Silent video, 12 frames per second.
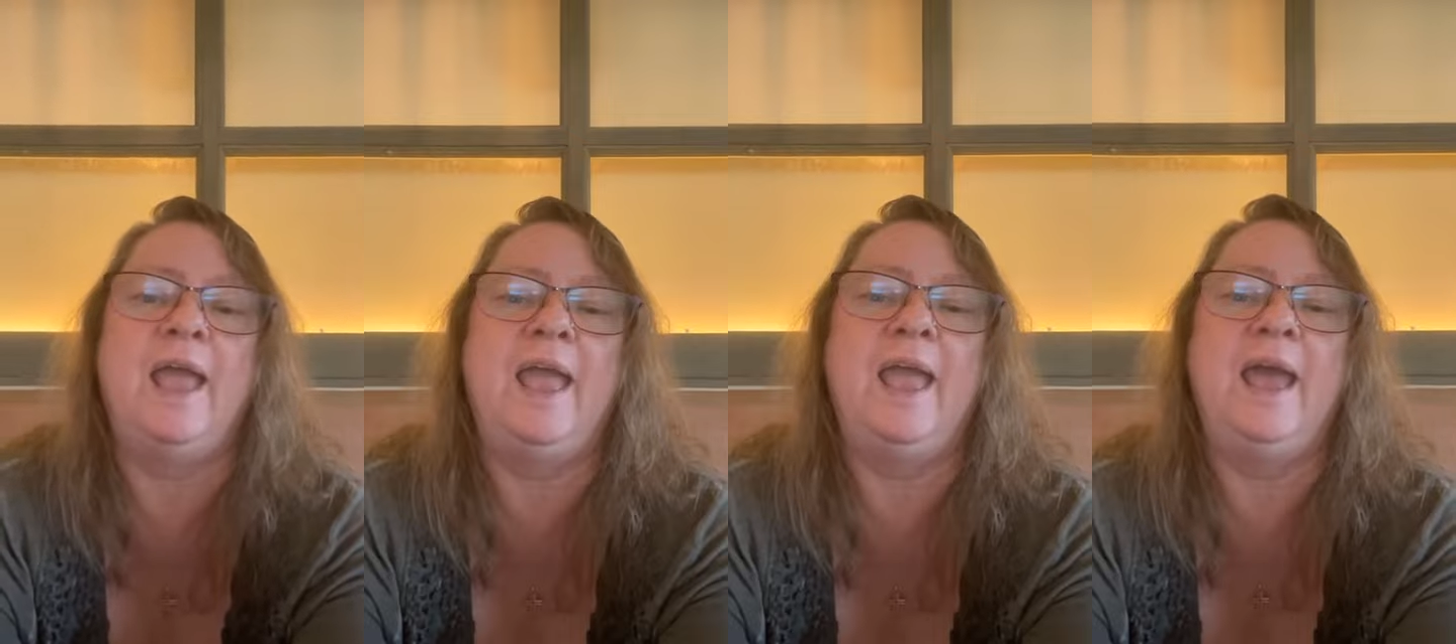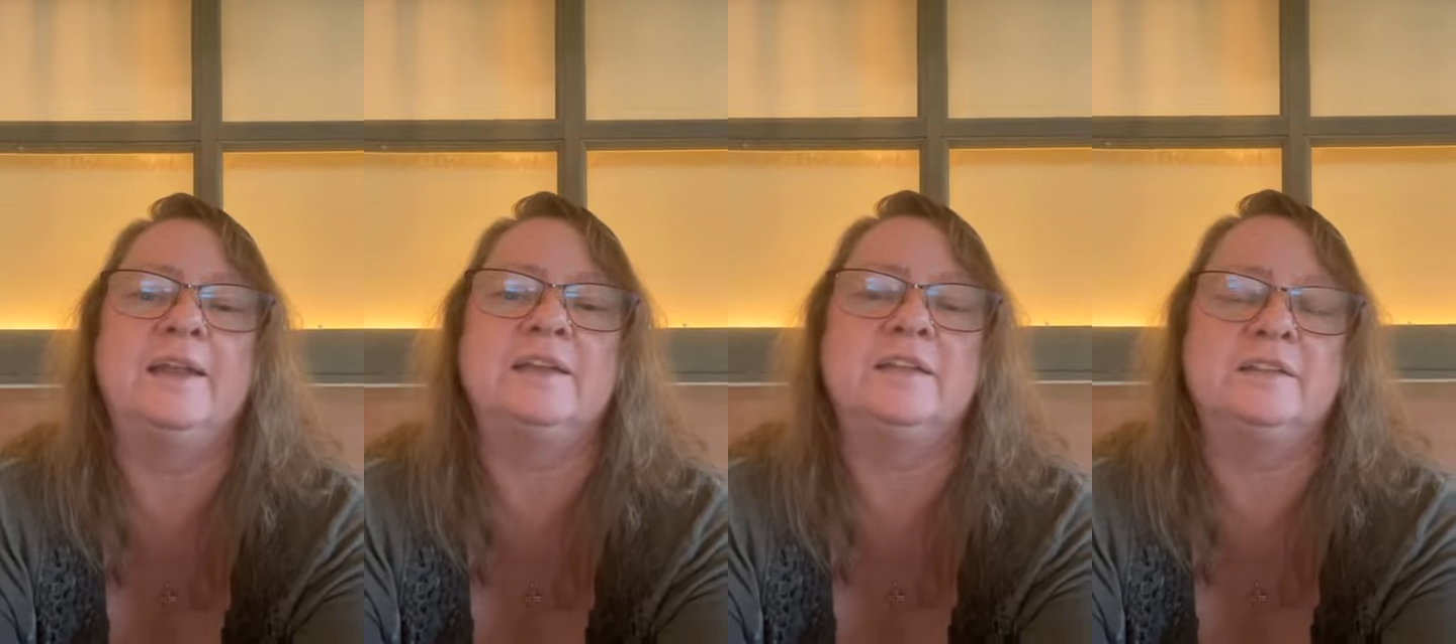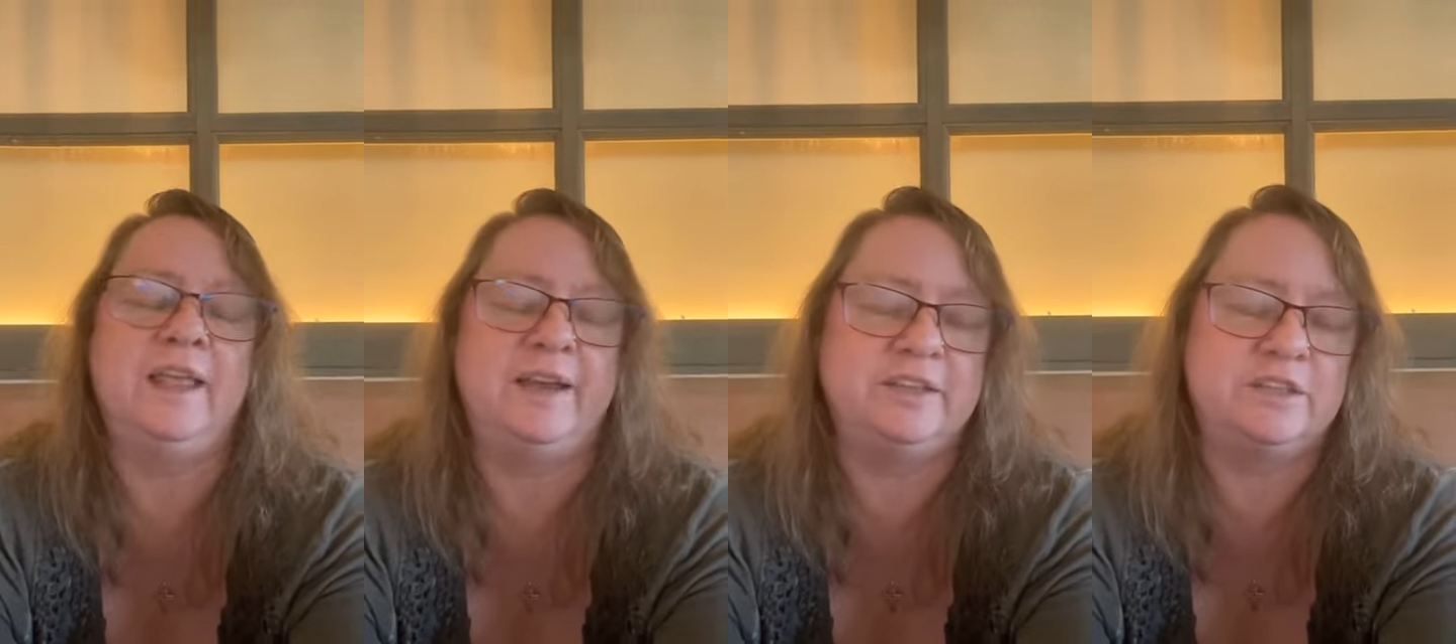and
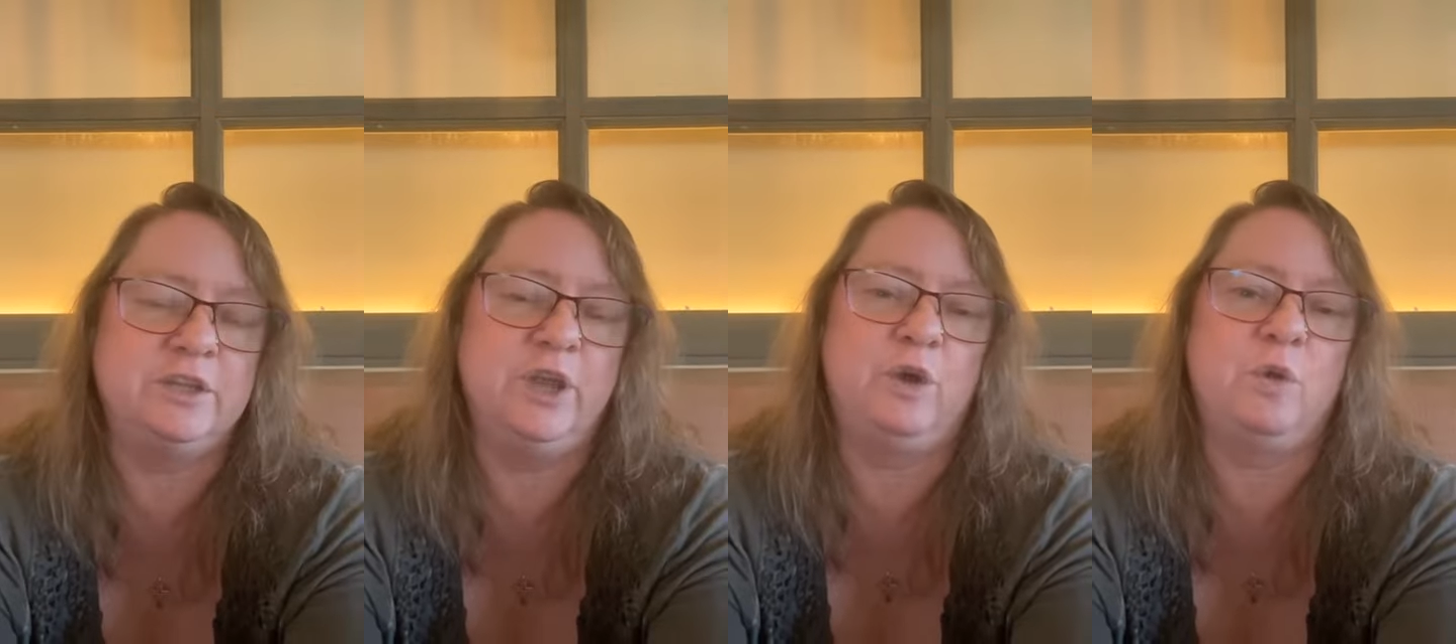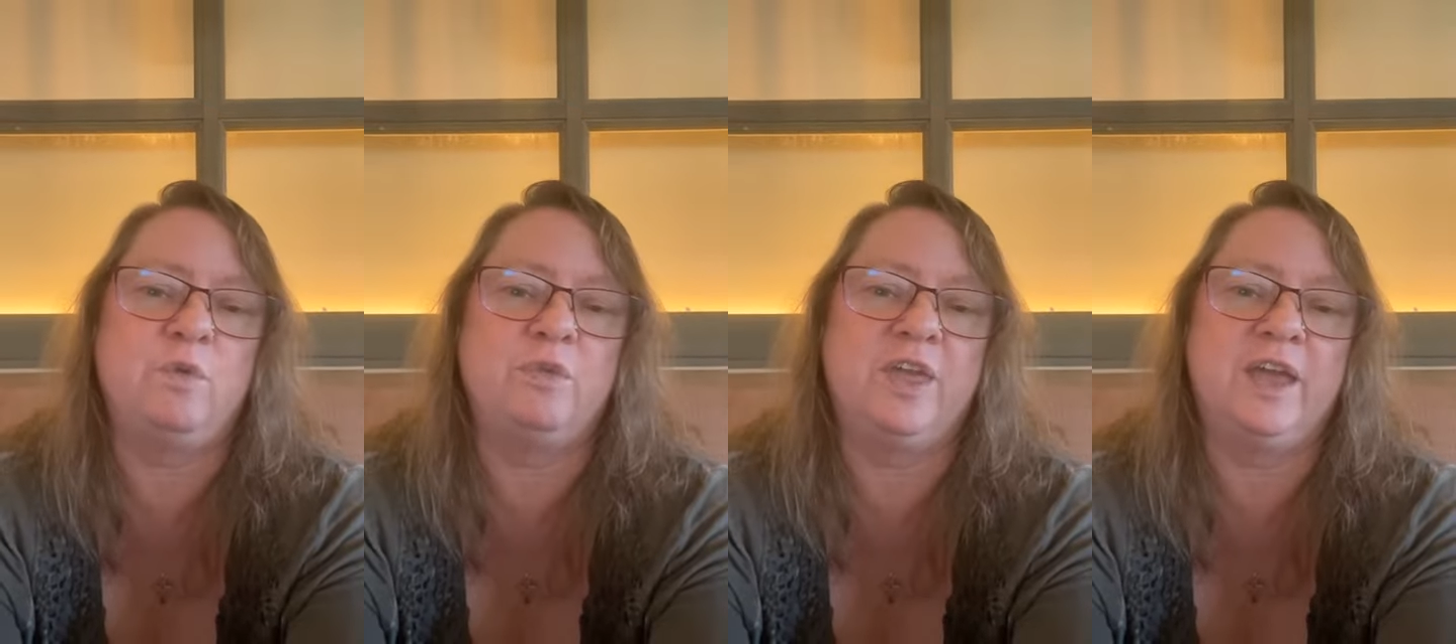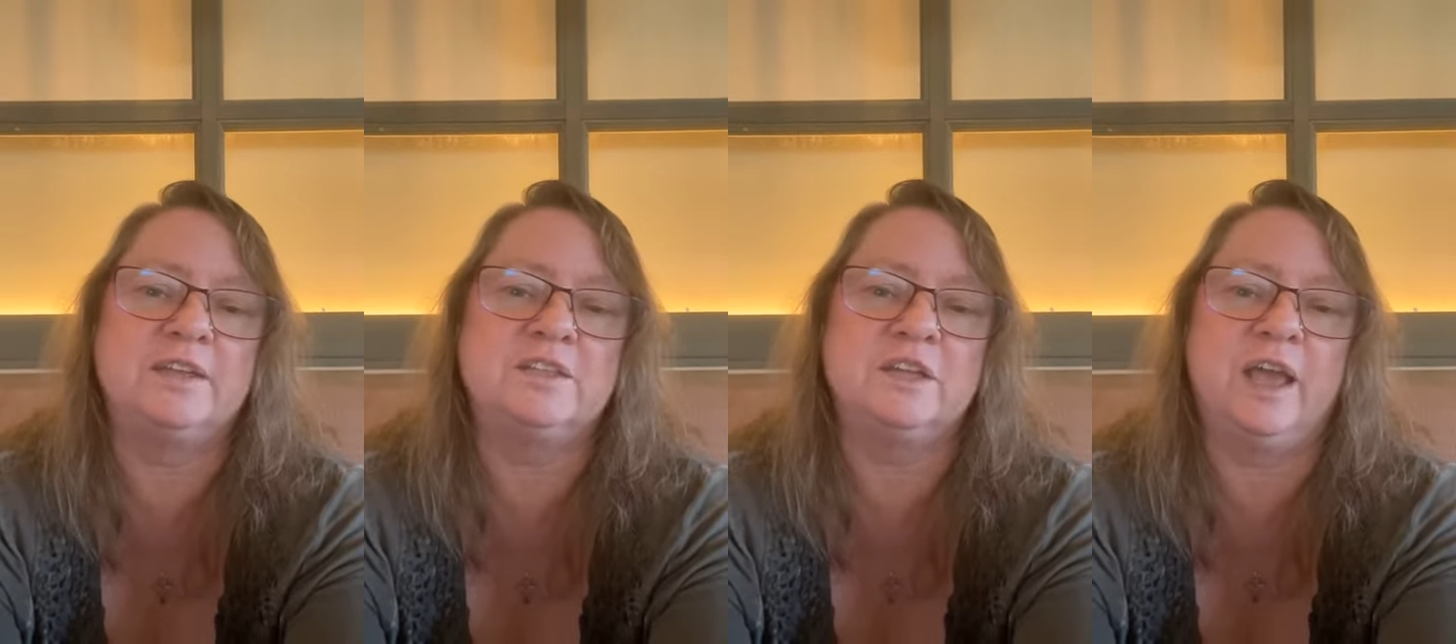let us know
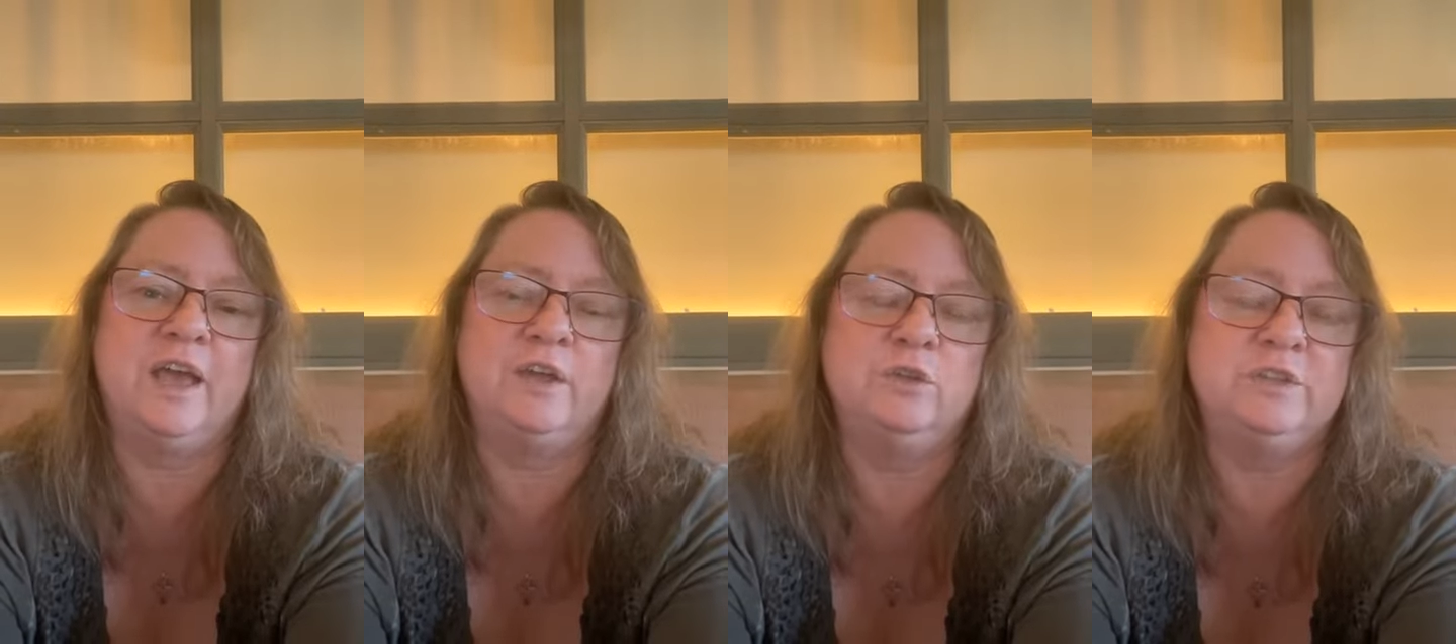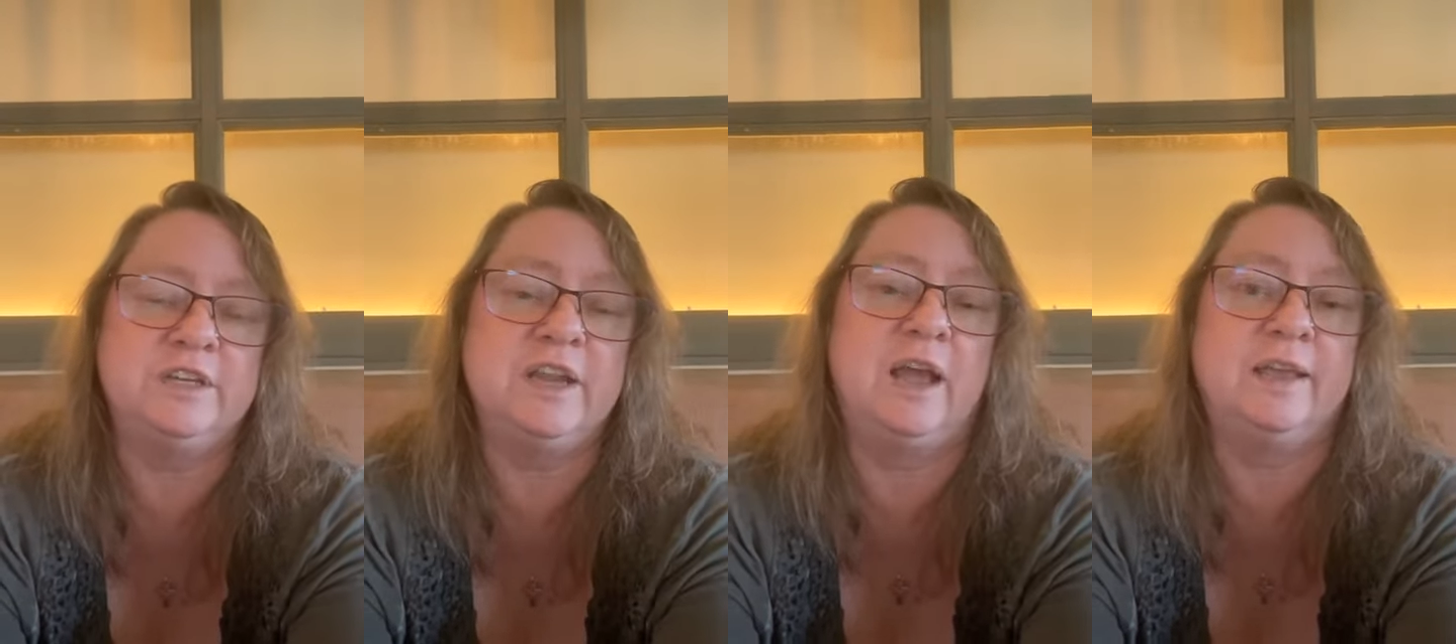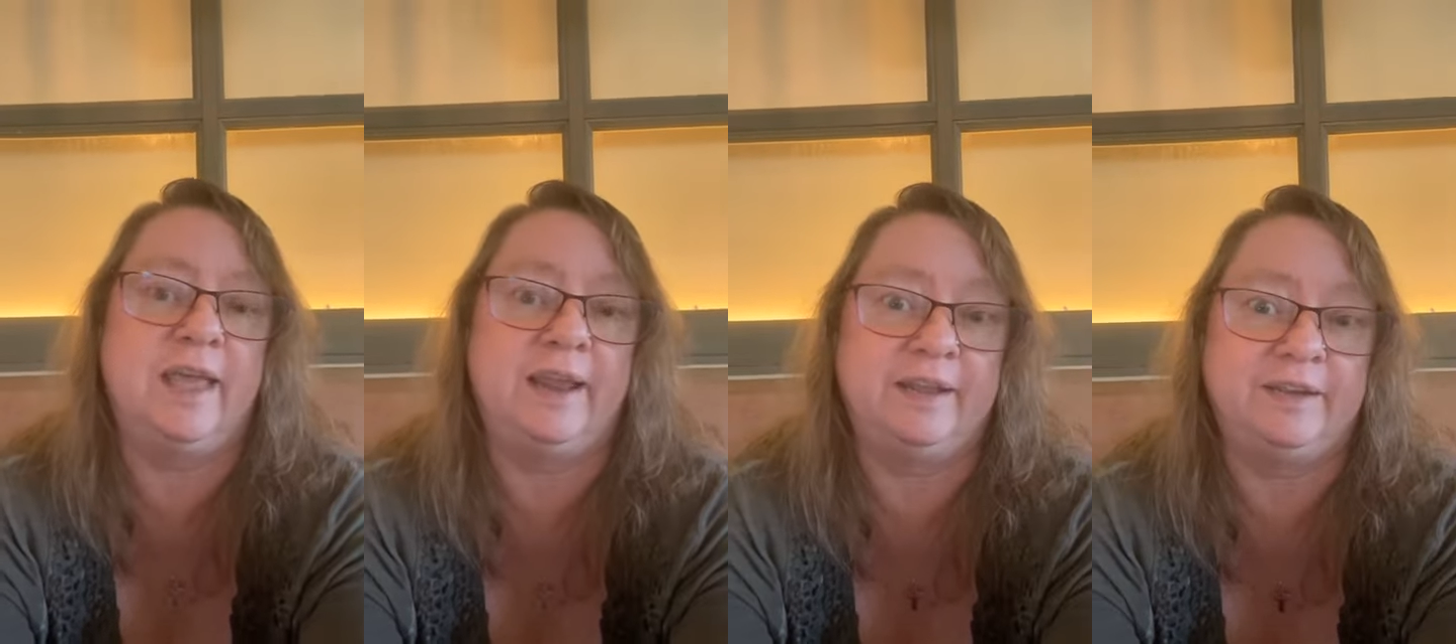that uh, you did not
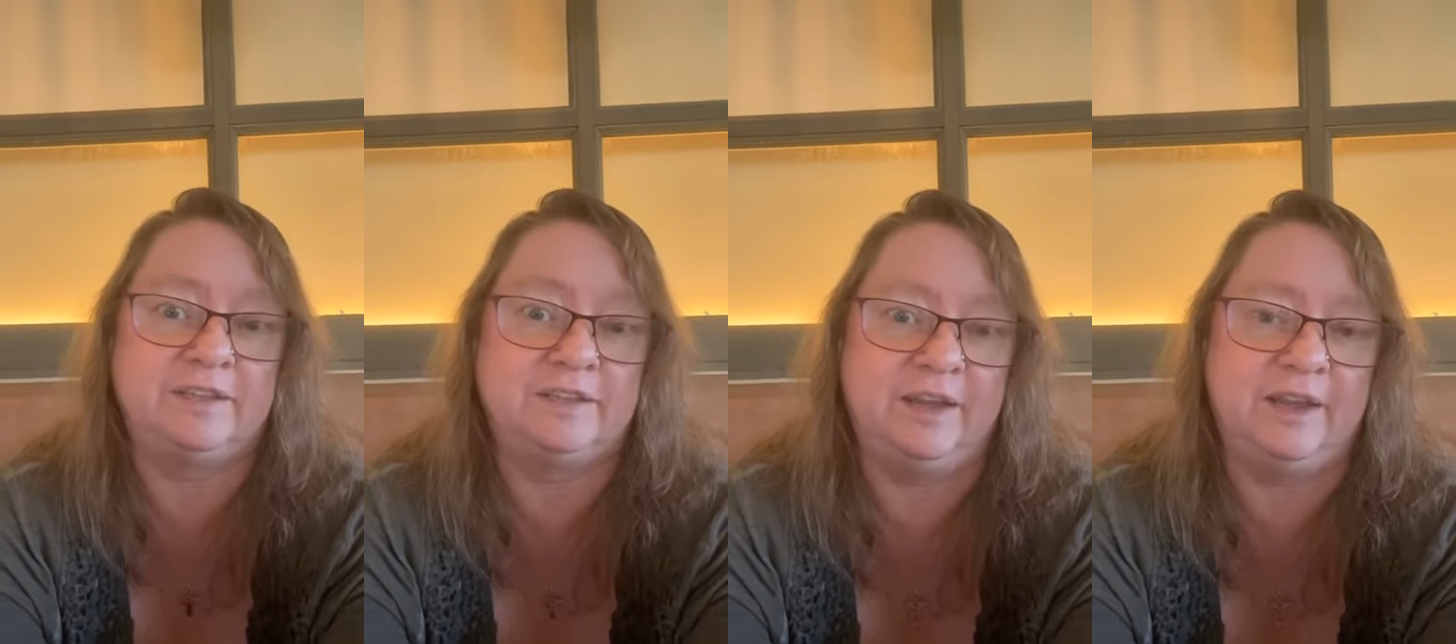get it.